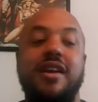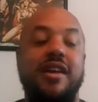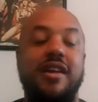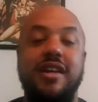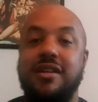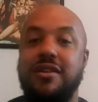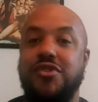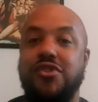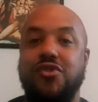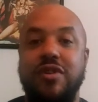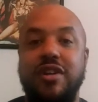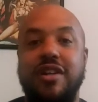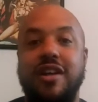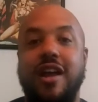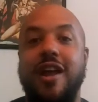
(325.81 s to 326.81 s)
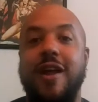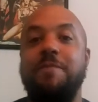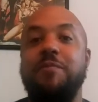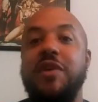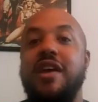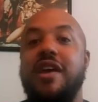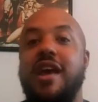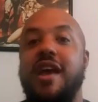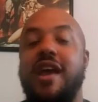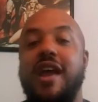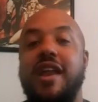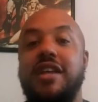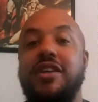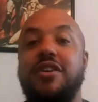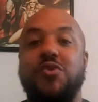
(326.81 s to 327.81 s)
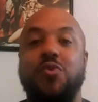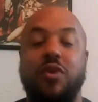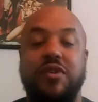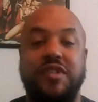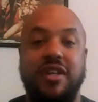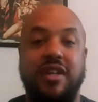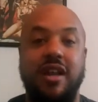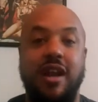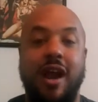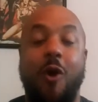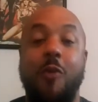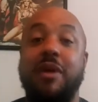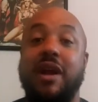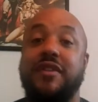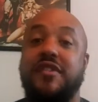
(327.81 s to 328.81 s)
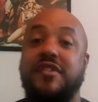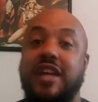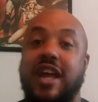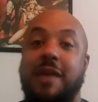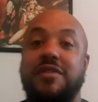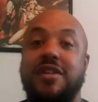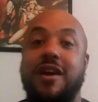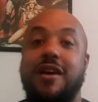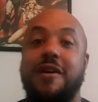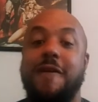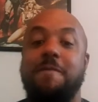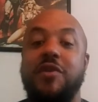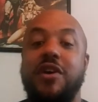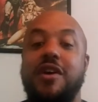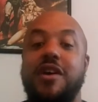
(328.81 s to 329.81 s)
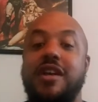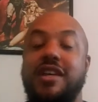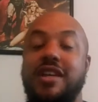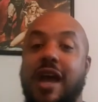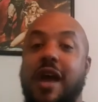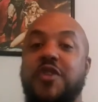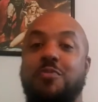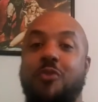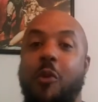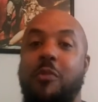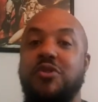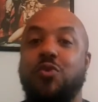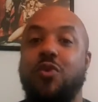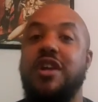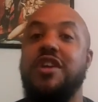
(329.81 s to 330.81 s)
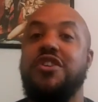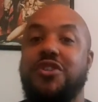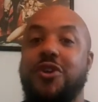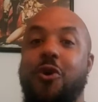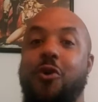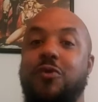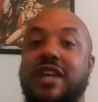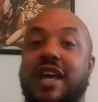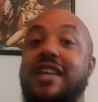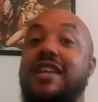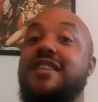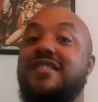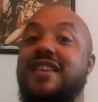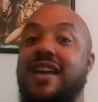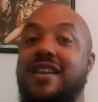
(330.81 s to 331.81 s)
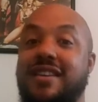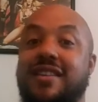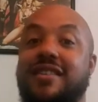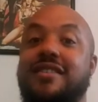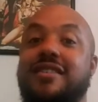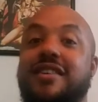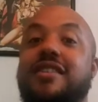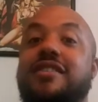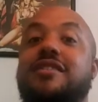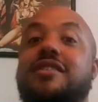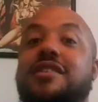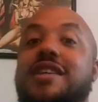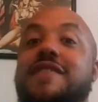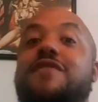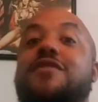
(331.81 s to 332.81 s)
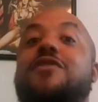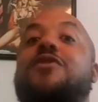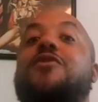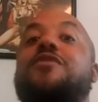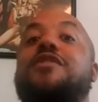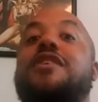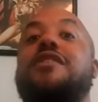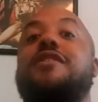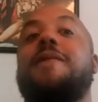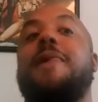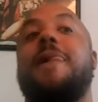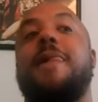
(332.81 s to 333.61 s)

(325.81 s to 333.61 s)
He in the street game, and he just wants to get out, but at the same time, he has moments where he shows that he's that nigga, and look, even though, yeah,